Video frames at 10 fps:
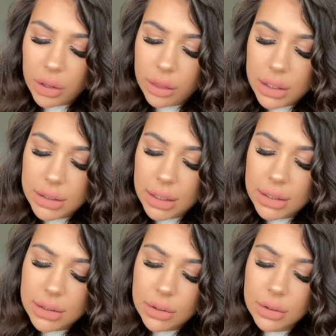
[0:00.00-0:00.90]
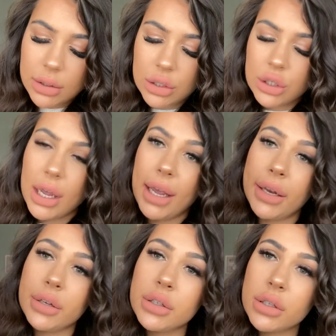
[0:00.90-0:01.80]
this is the
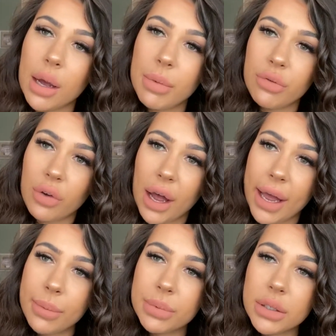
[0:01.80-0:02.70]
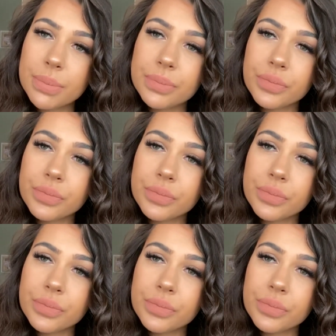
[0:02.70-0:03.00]
shade Summer Vibes,